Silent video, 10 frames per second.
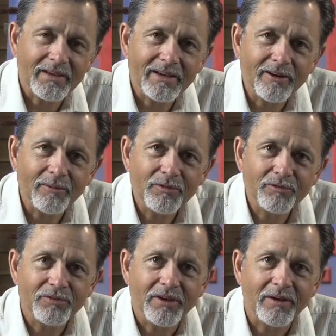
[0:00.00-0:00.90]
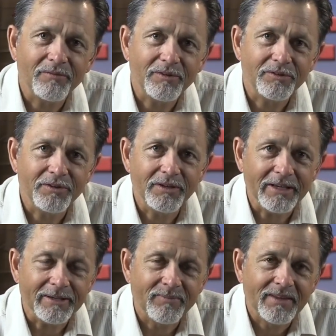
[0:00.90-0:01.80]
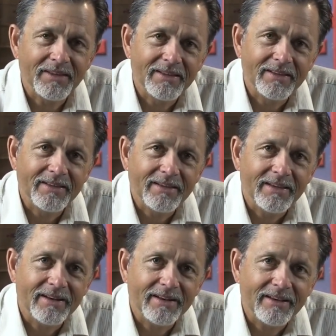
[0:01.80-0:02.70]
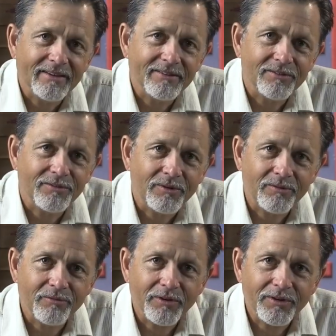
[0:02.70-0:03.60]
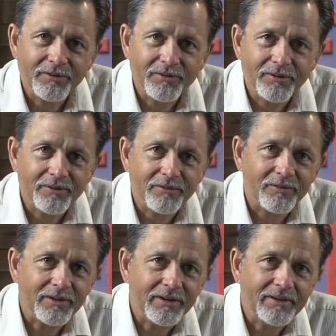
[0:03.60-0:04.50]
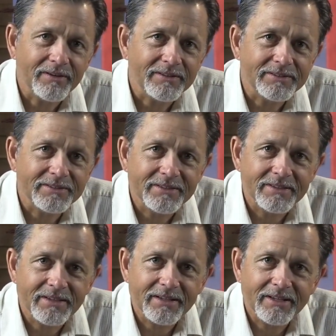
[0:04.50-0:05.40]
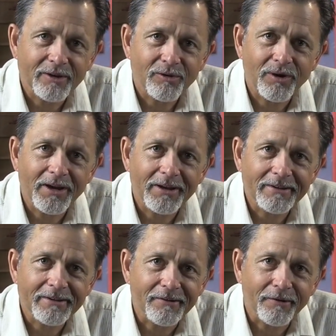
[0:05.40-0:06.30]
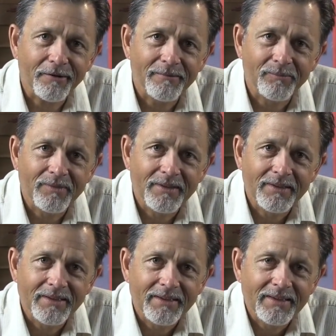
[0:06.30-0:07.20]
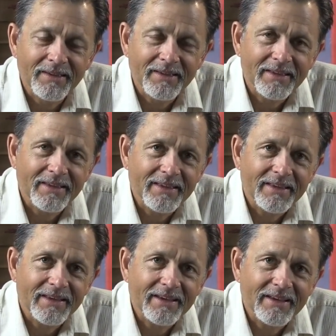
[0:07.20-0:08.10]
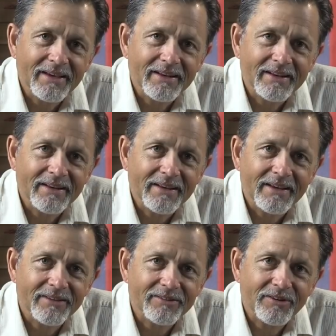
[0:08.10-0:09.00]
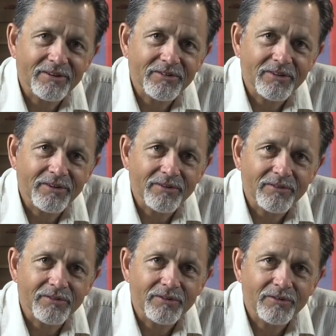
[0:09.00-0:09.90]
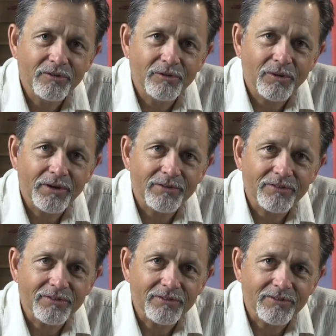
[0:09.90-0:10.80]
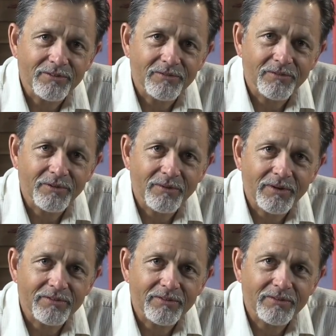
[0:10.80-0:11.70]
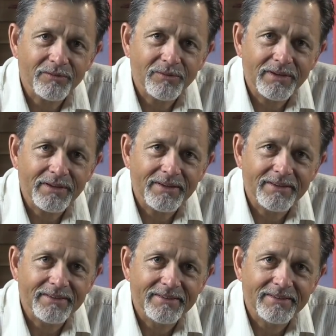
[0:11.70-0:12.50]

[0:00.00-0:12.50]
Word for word: I hope this was helpful to you. And as one friend to another friend, let's kind of get quiet here and ask ourselves two questions for the rest of this week.